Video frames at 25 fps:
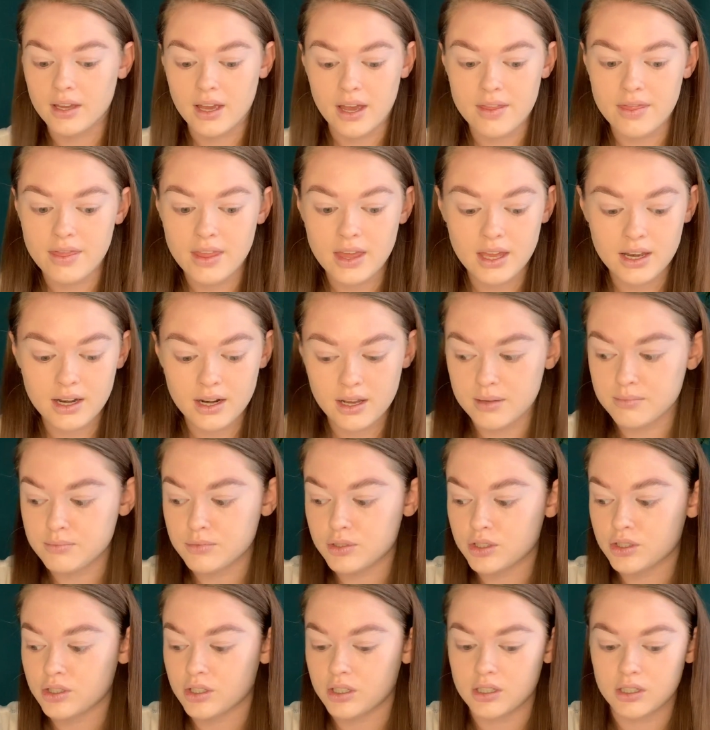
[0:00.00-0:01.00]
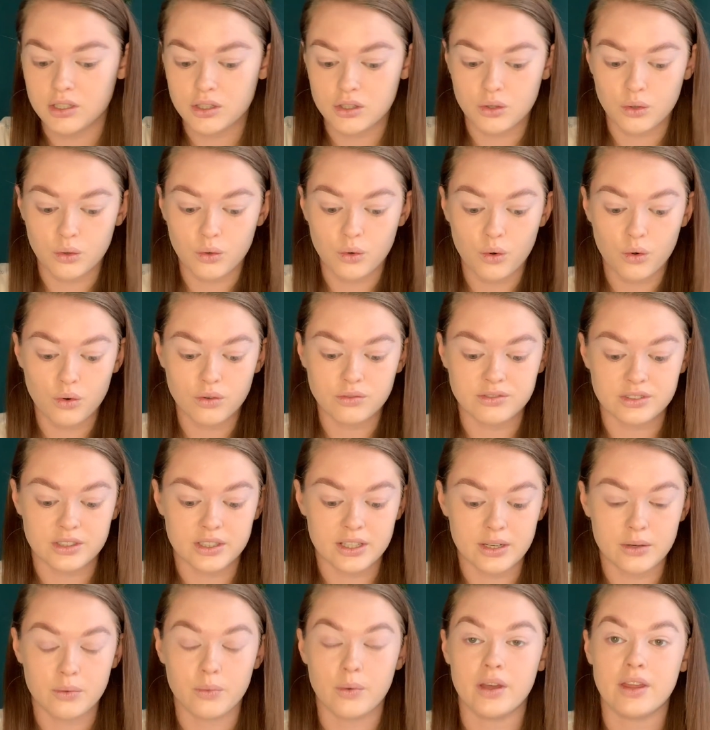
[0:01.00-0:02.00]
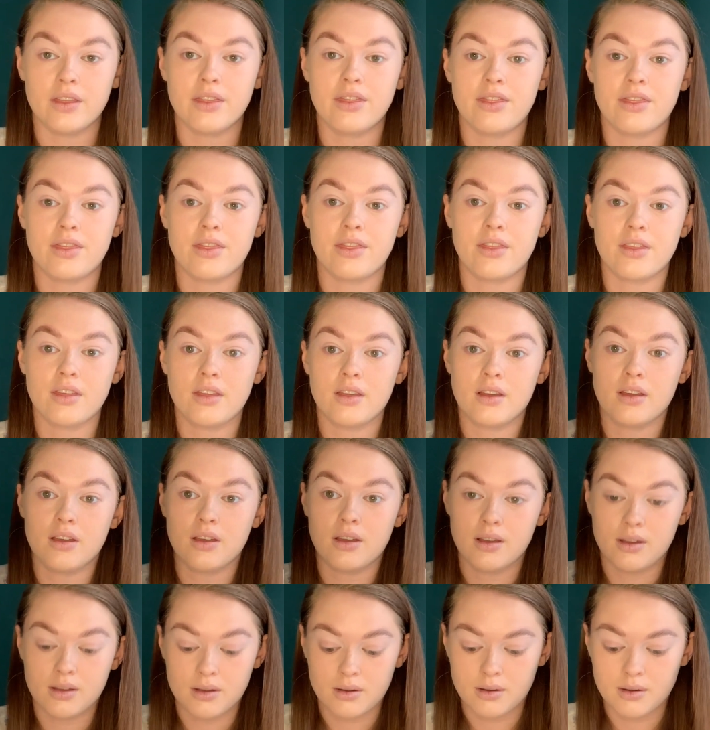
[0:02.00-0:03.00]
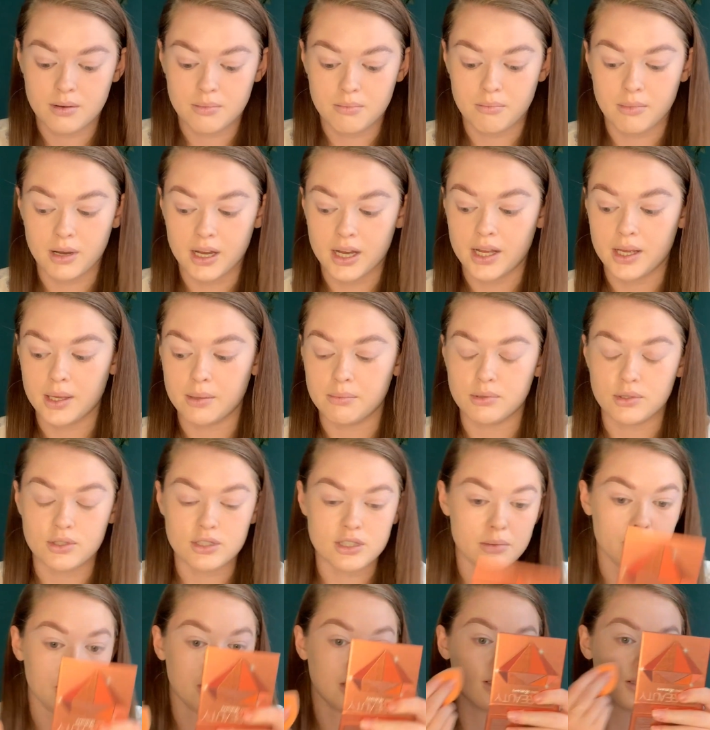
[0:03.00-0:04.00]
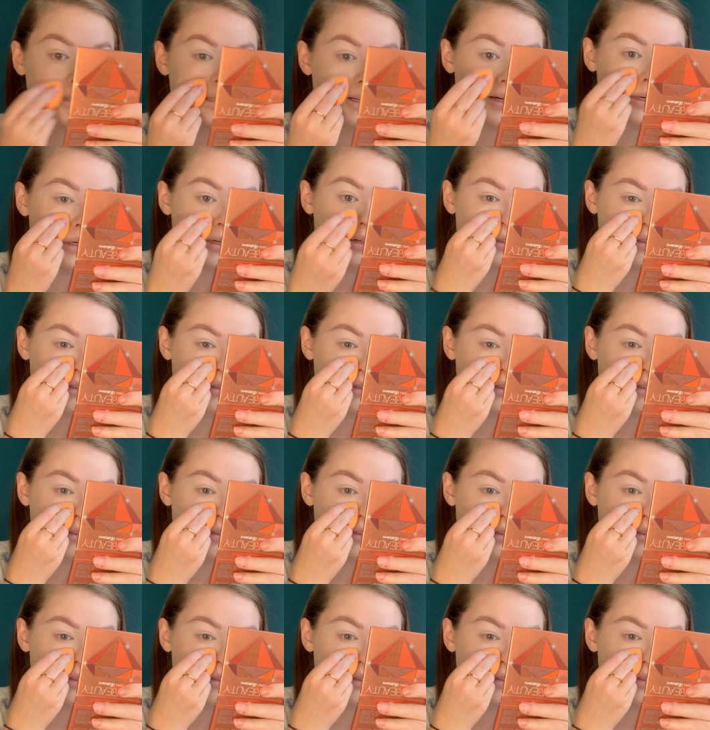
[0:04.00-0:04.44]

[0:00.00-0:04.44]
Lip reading: And then I'm just going to go over it with my beauty blender.